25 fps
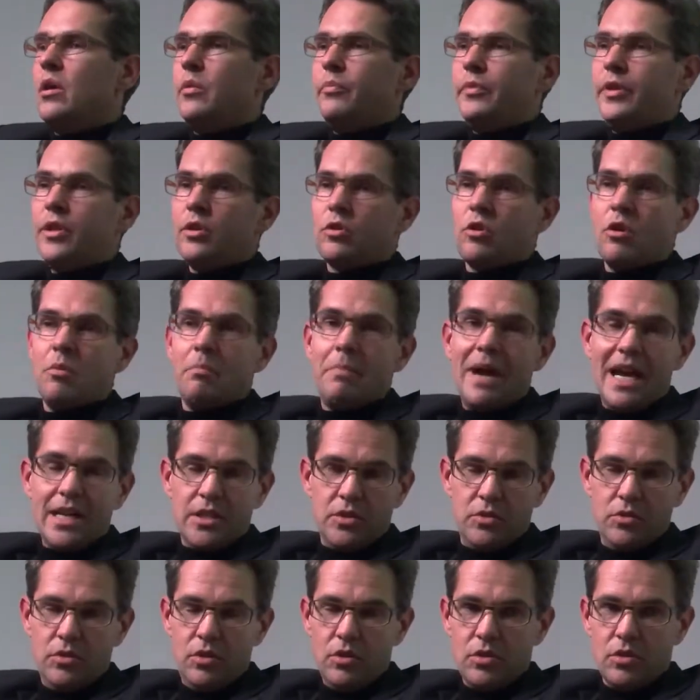we'll go back
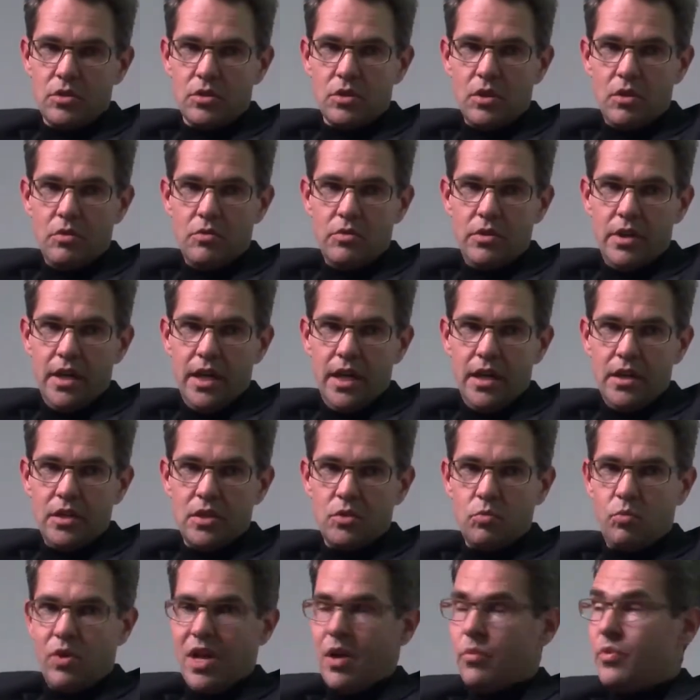to the Stone
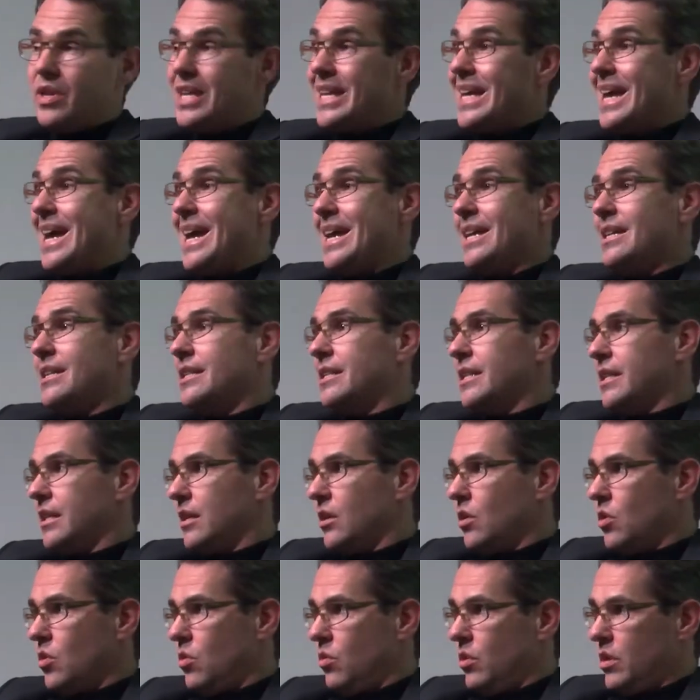Age where we can dig a
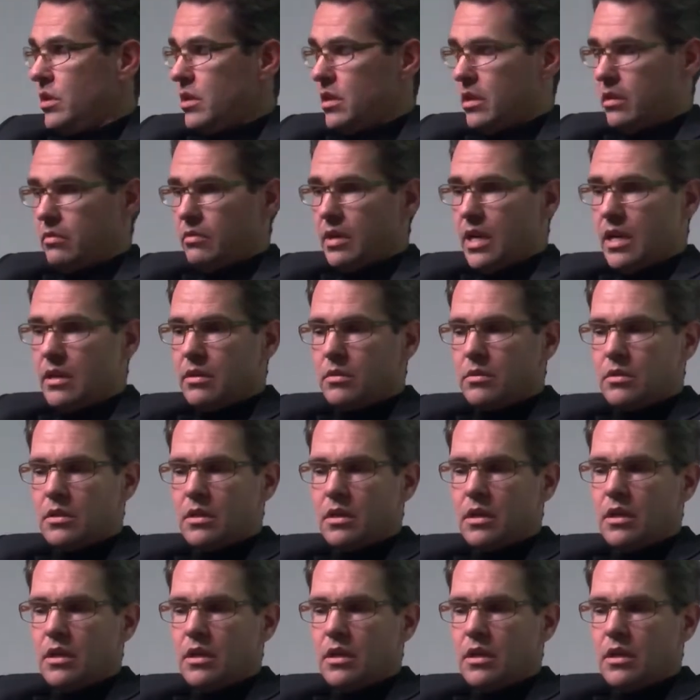hole in the ground.